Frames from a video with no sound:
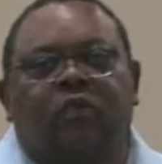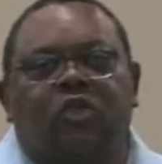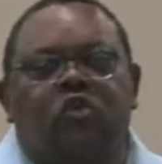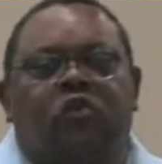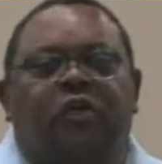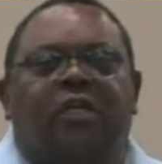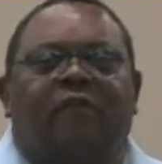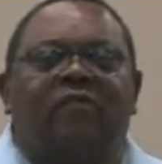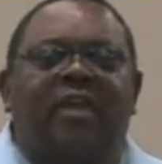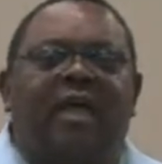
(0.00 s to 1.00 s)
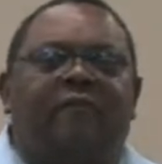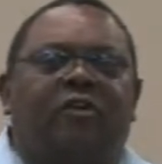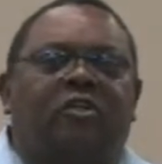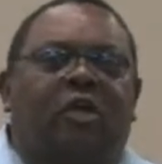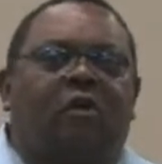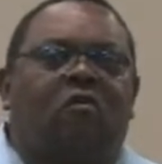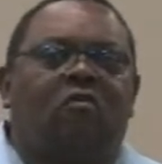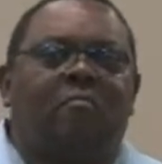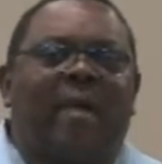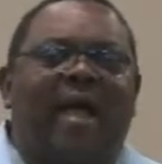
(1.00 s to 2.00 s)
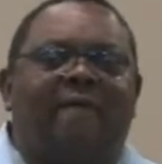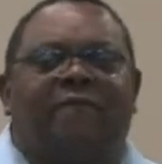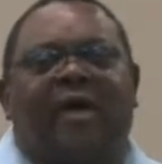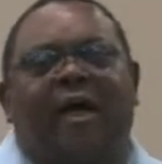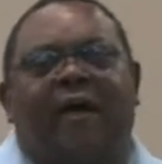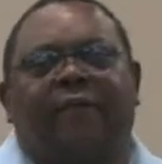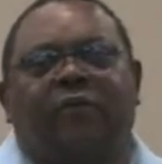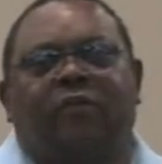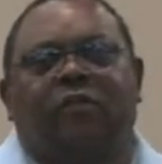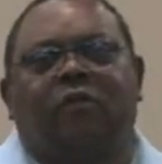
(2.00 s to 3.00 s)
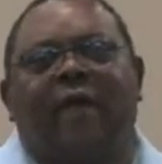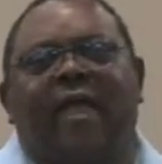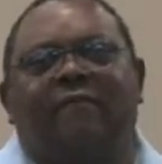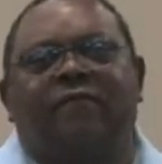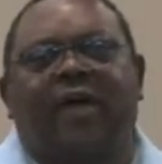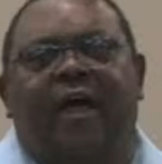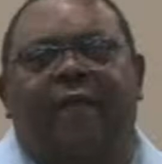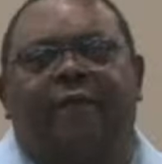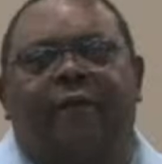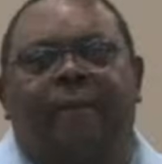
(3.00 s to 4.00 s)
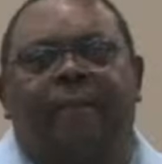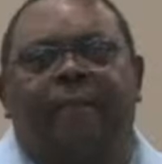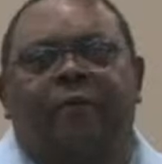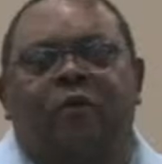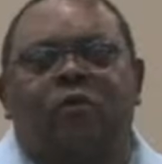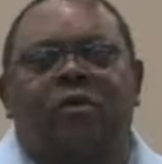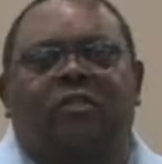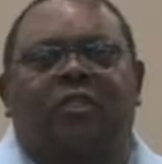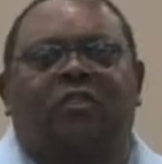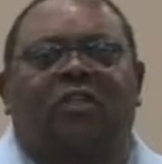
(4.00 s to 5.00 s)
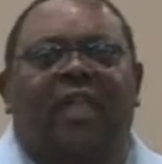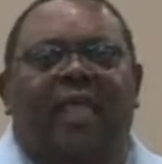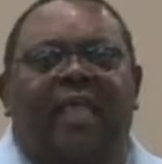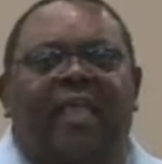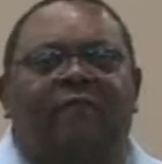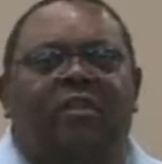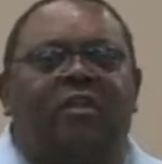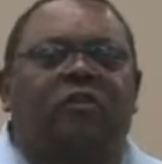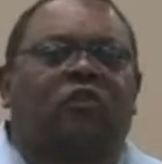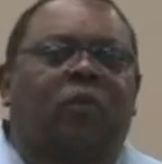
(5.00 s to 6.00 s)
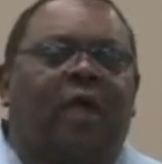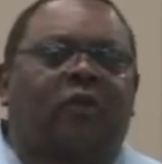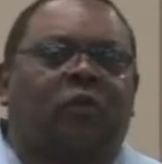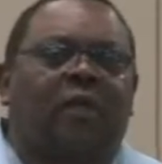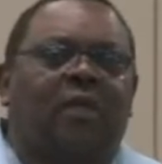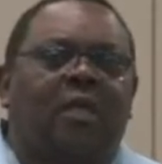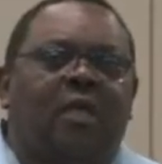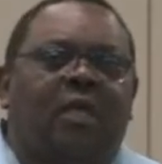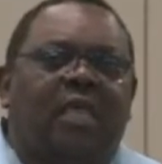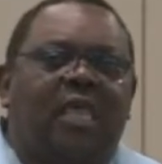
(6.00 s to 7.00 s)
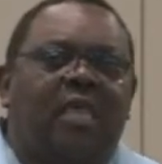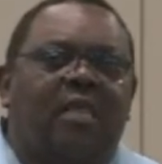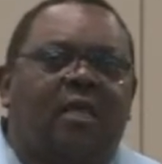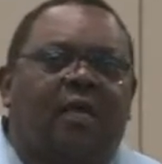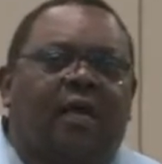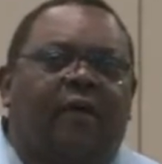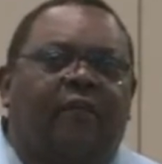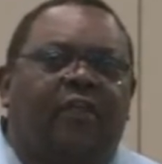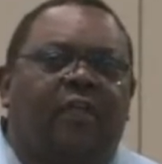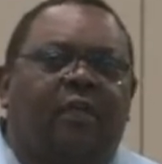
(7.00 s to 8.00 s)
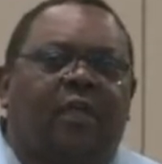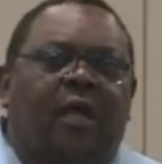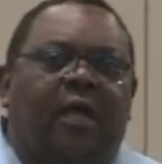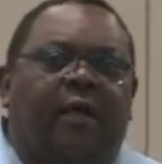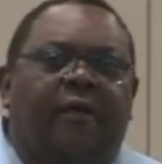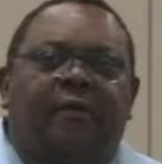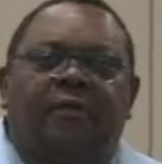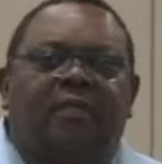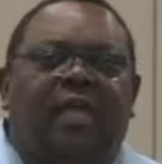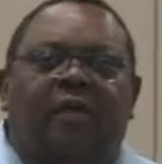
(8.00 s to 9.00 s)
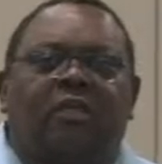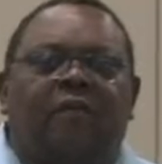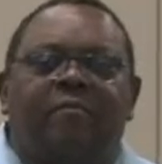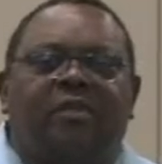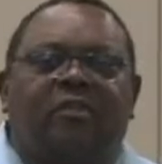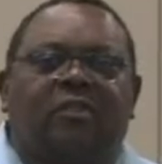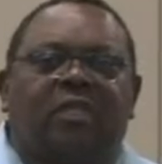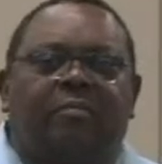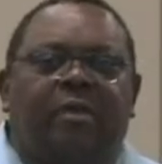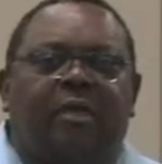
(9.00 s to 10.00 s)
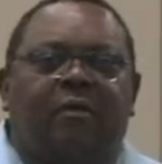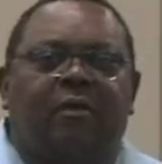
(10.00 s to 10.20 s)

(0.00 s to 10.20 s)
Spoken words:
You could have never told my father's grandfather, who was enslaved in the sweltering heat of the Delta of Mississippi,